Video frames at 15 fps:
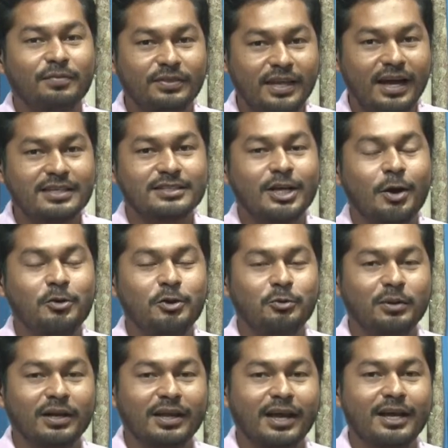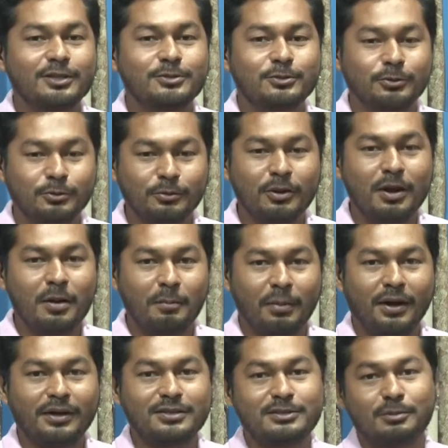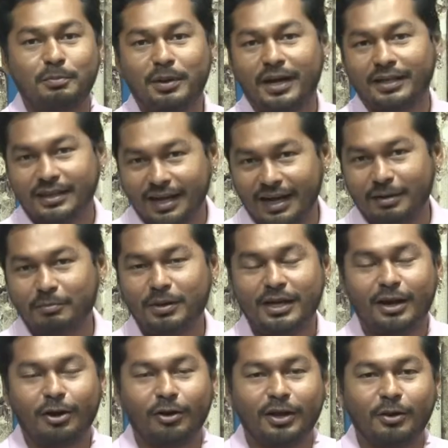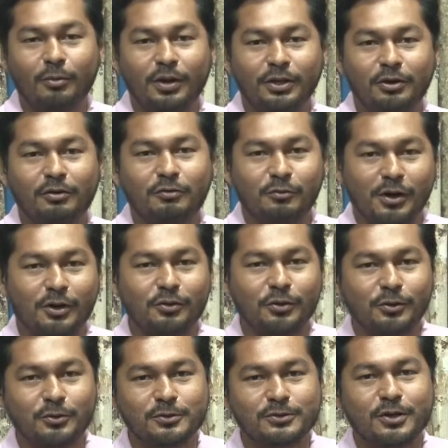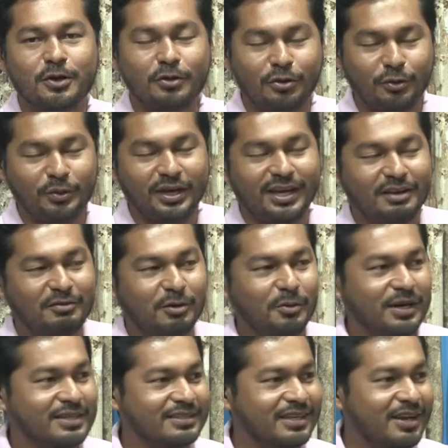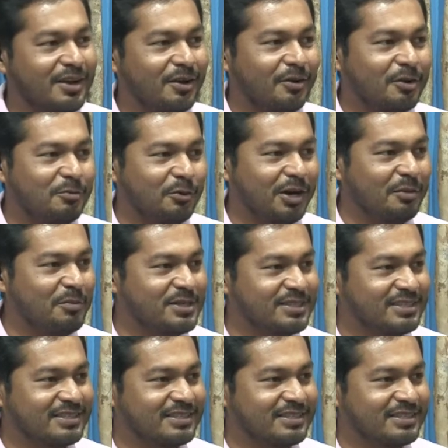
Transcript: that's how you will get to participate and be a lucky winner of one of those three giveaways. Good morning, Mrs.